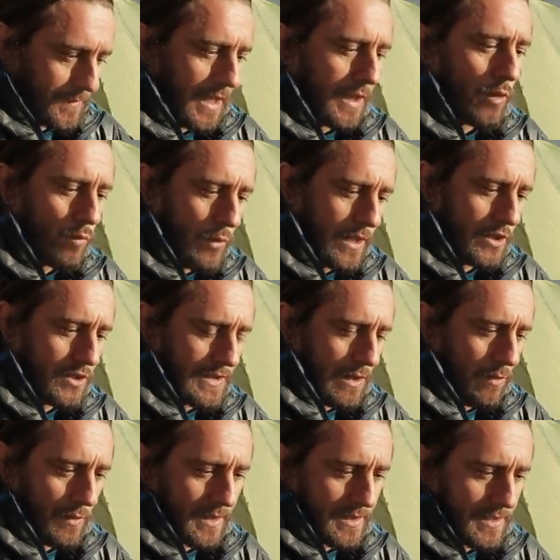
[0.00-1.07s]
And I reached
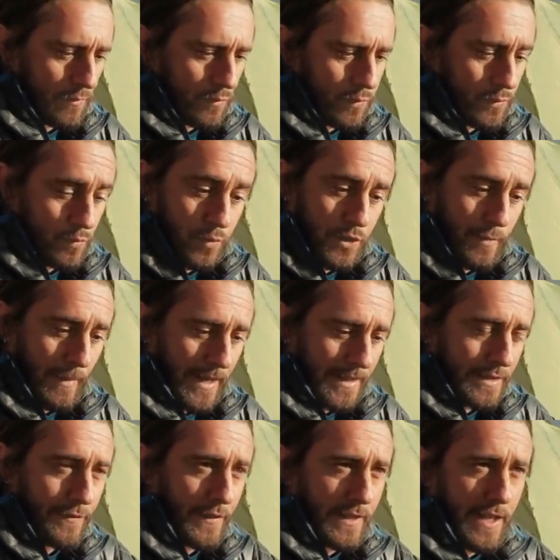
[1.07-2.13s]
out and I said, would you mind if I